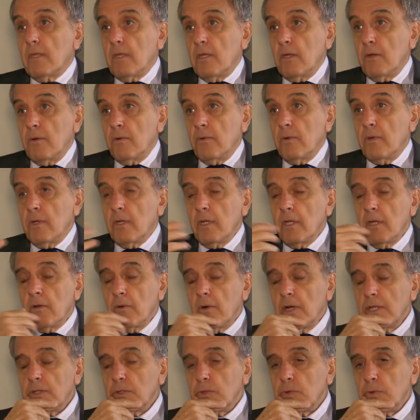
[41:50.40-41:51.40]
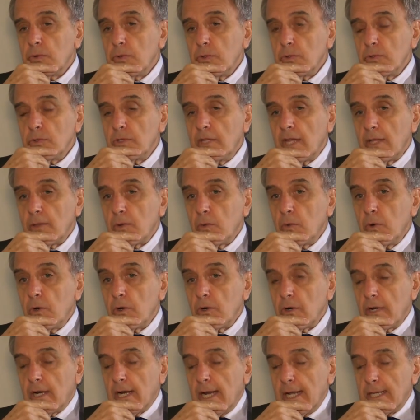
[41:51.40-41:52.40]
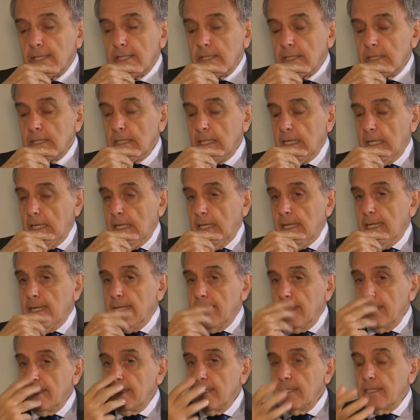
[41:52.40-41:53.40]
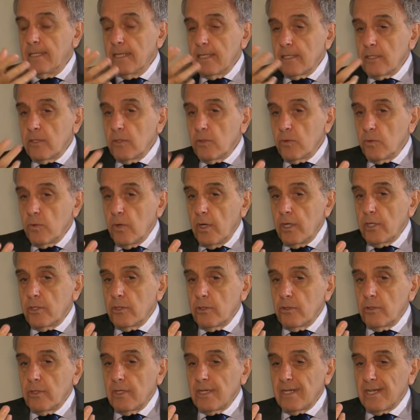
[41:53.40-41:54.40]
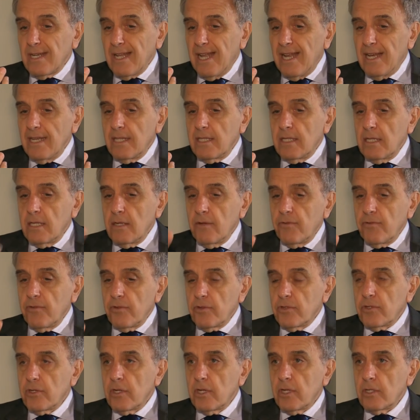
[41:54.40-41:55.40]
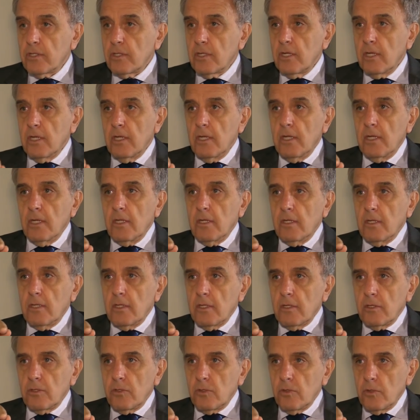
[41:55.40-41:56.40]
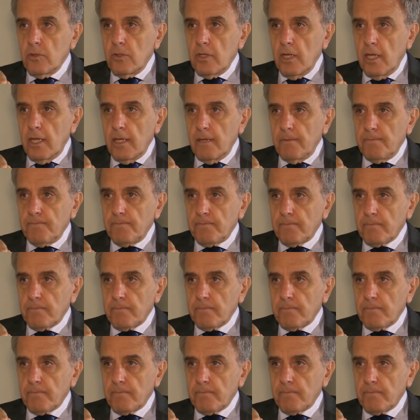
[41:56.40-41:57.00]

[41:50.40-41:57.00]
If we want to use that word crisis, this mm. is the situation, the reality of the church today.